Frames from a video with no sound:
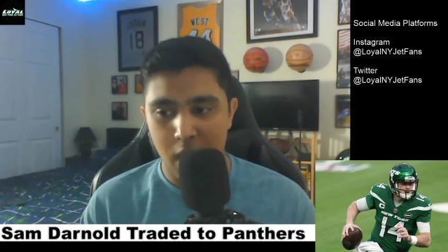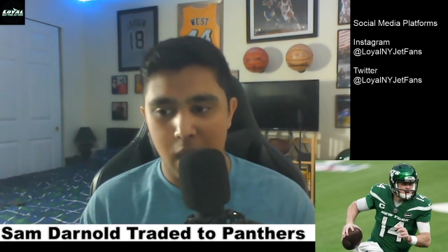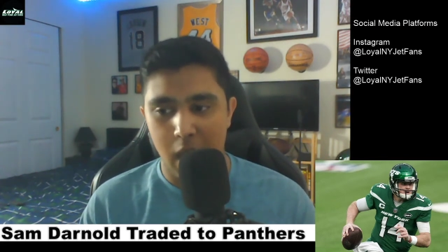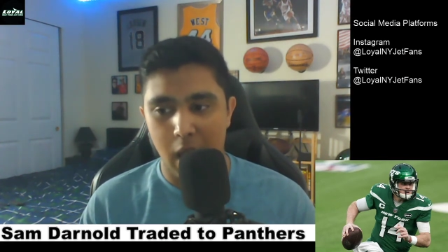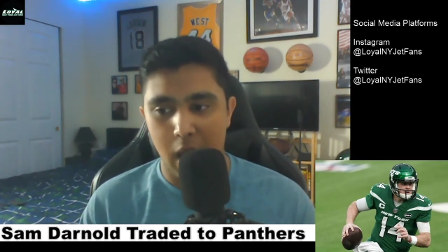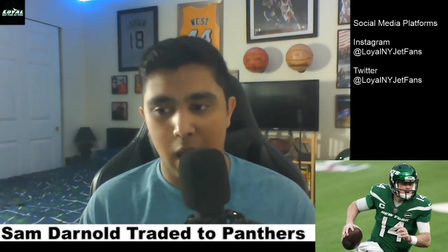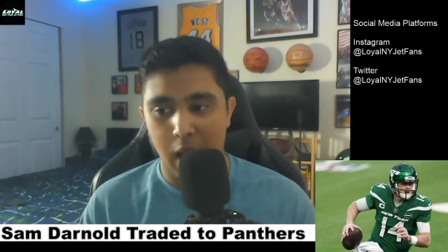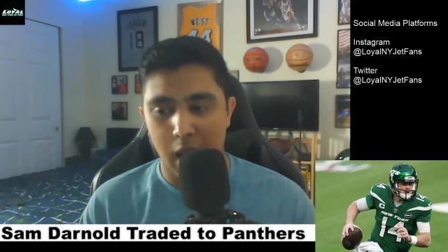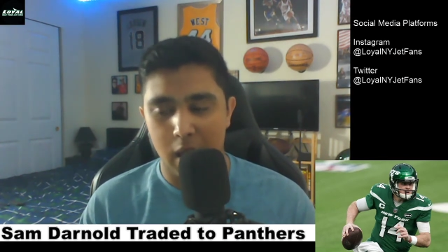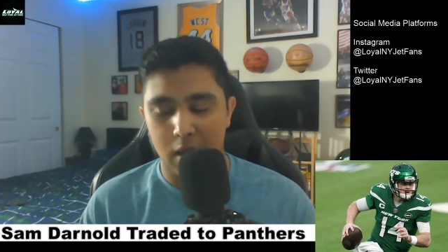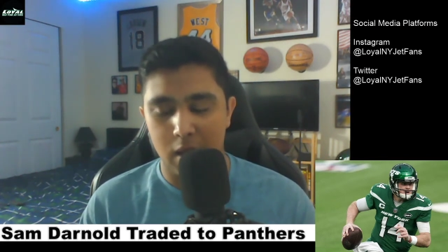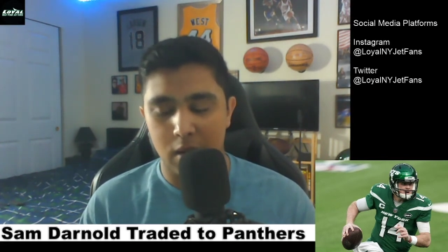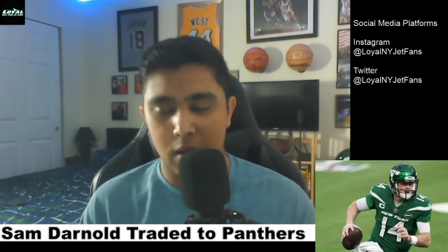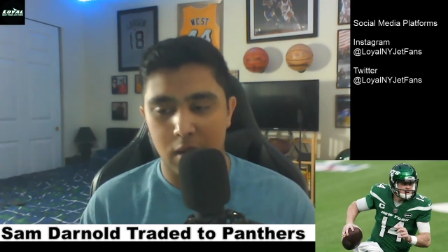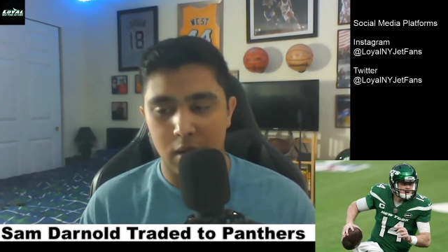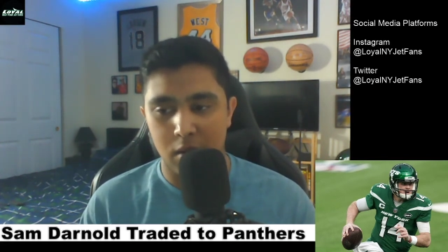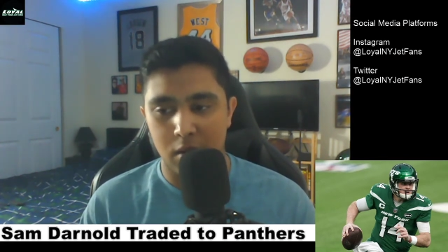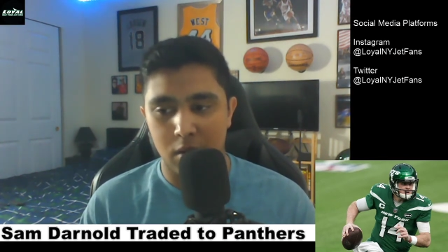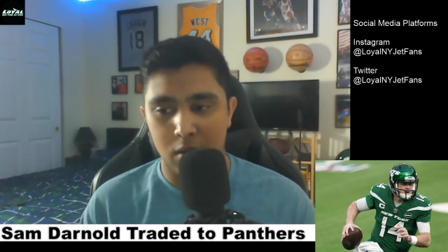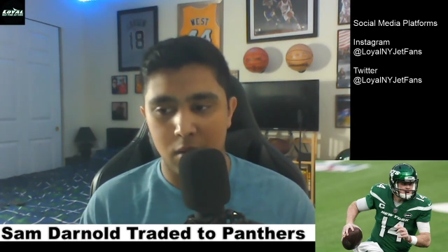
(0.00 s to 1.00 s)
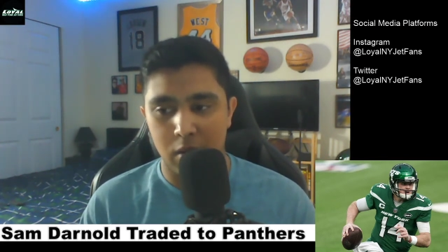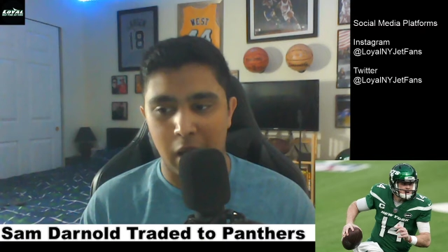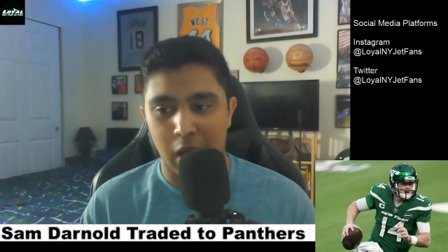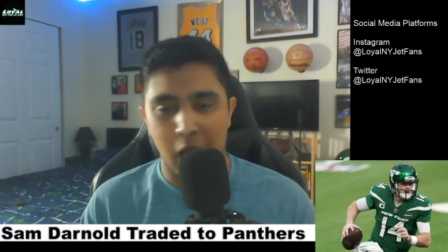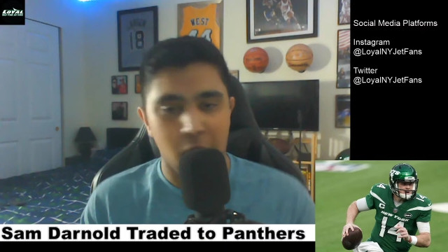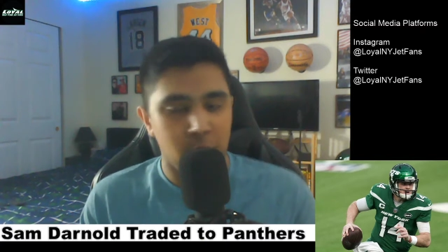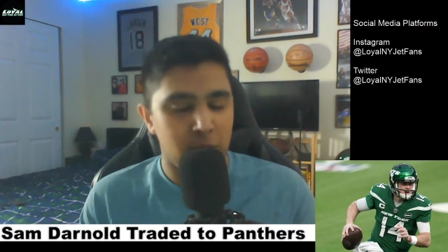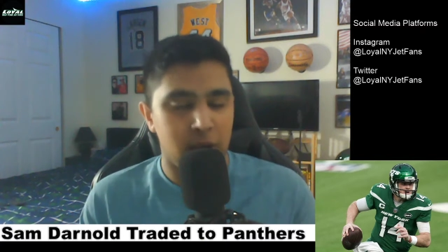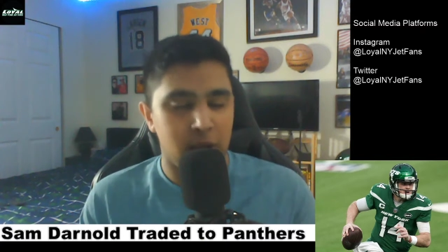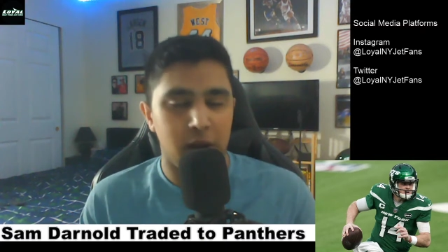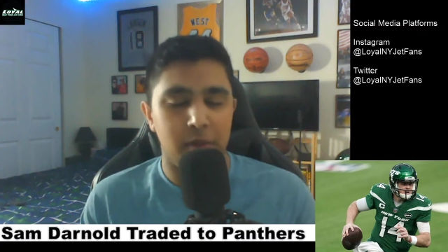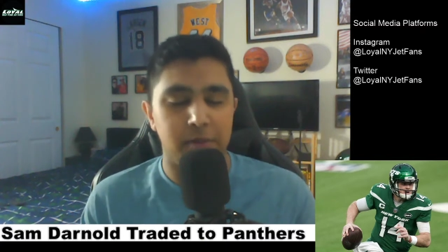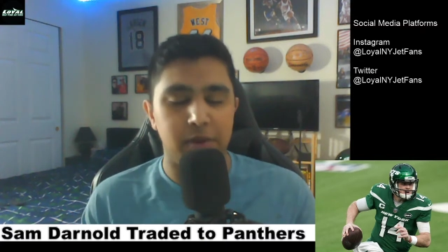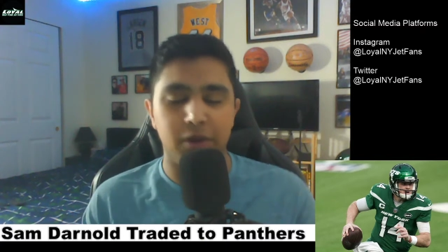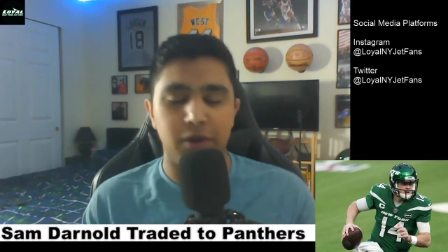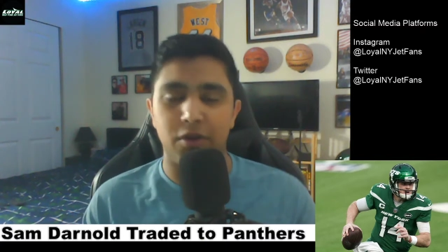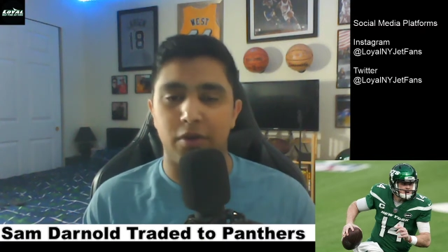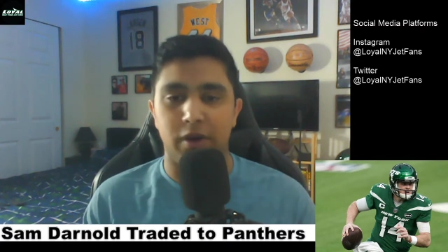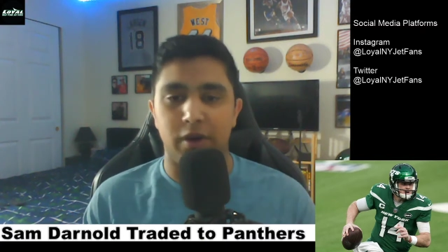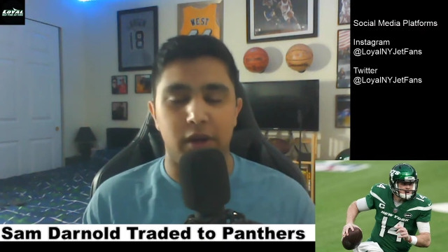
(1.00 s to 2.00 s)
and how are we going to
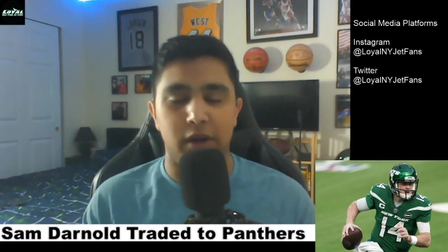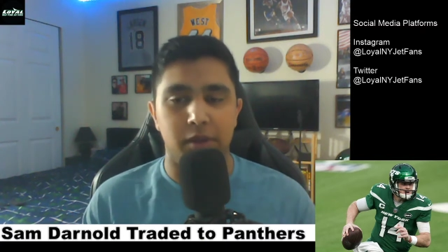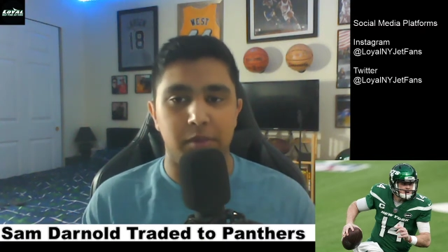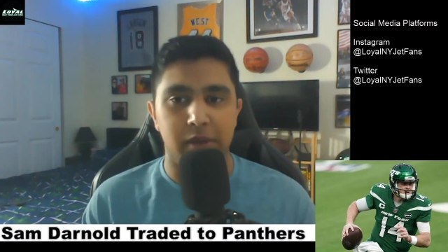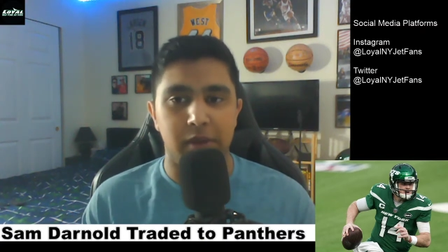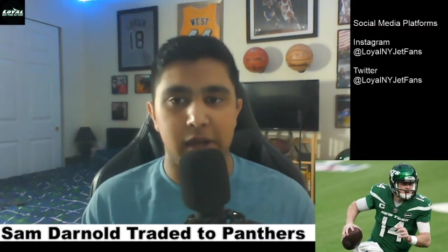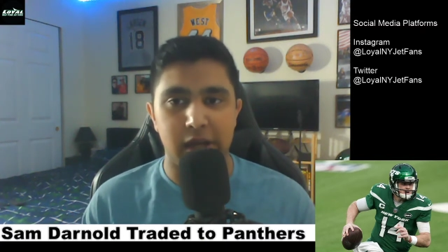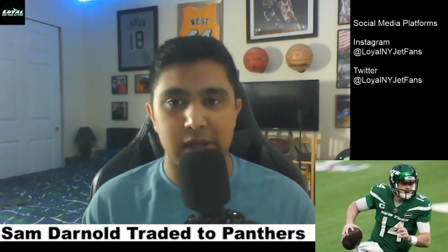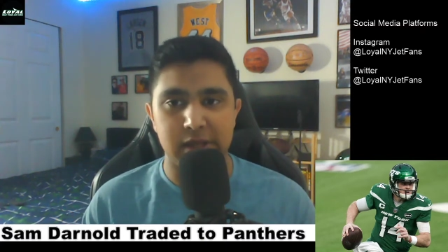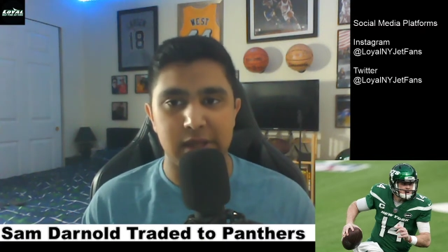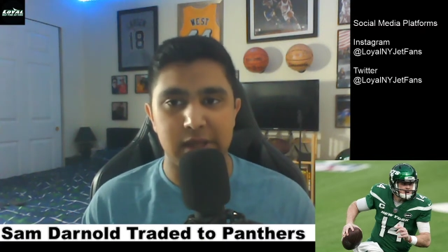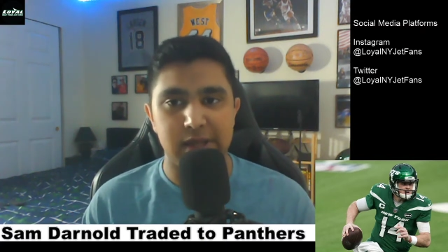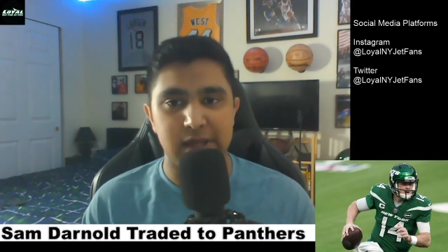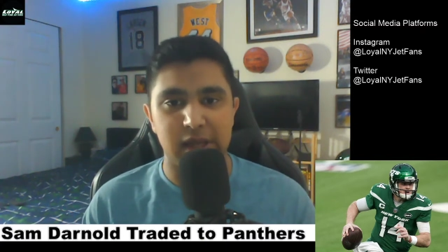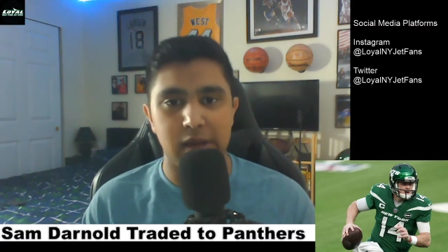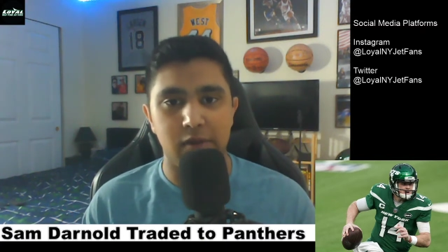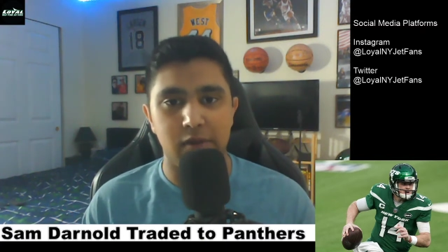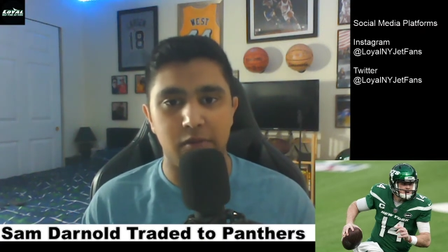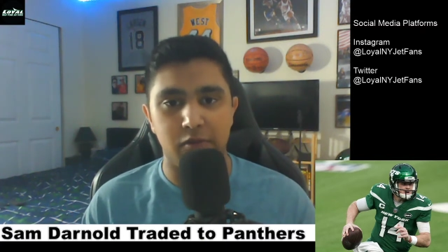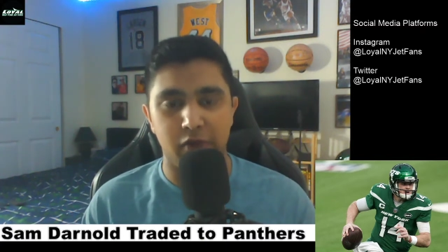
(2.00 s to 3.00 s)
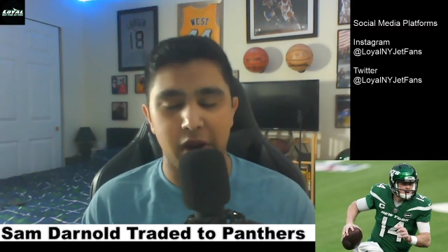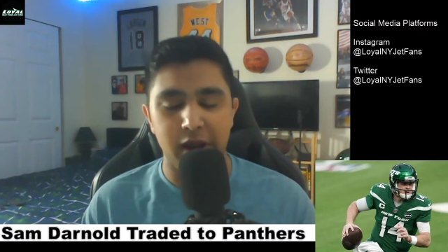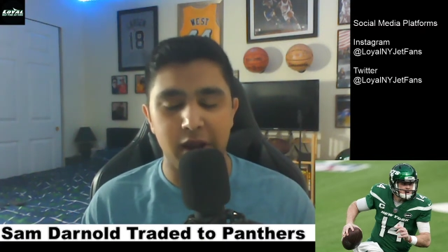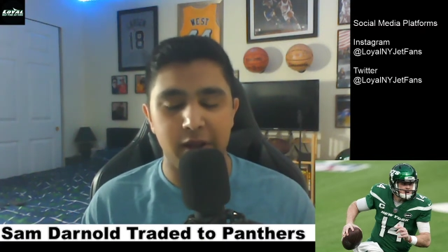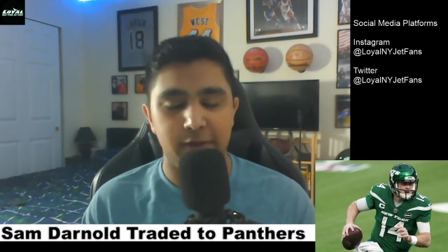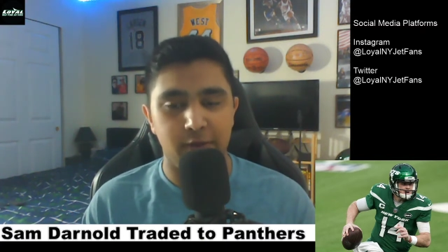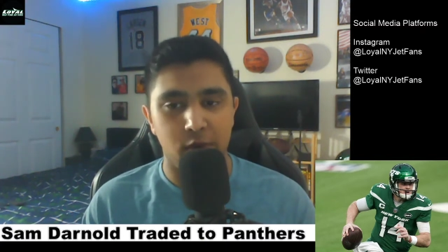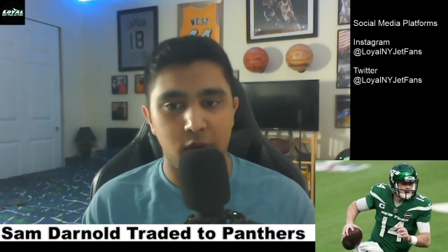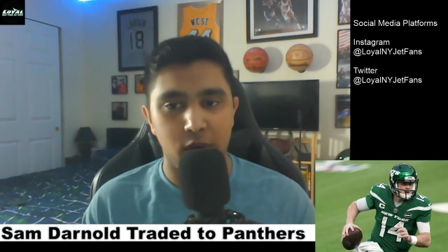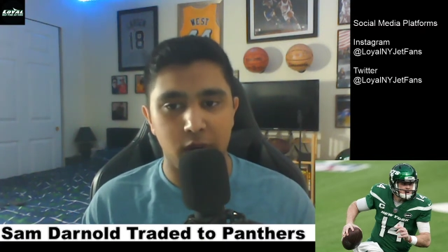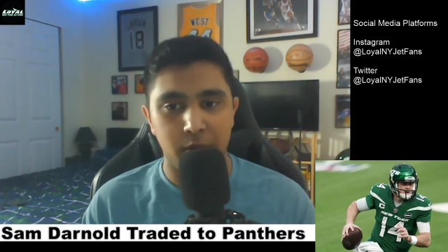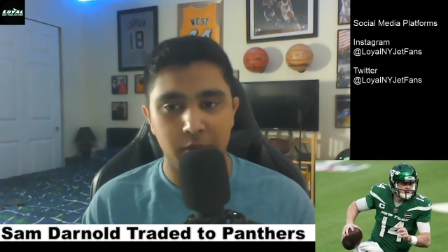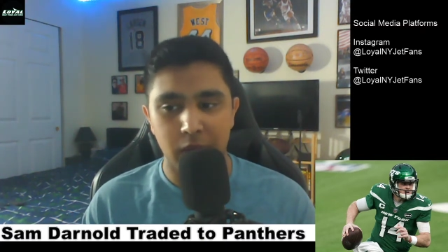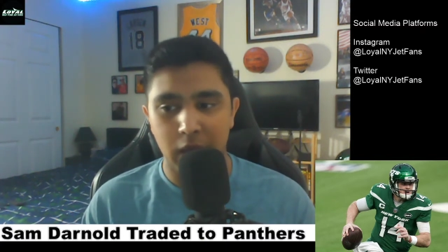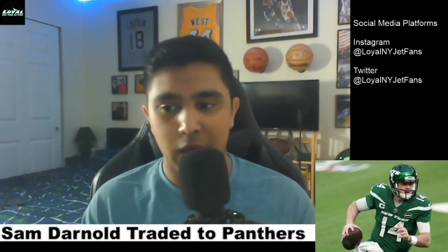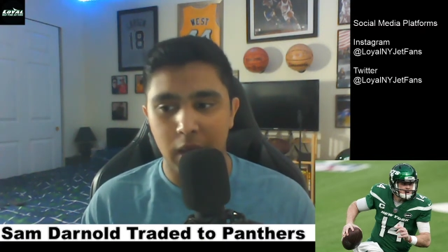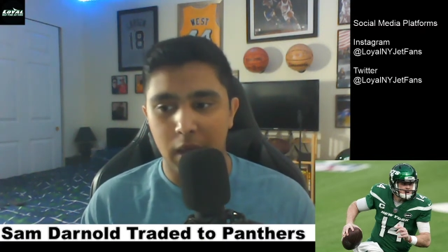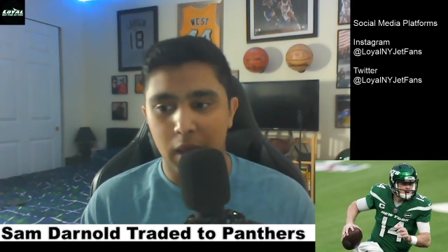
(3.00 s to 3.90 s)
build around him? Is this team ready for him?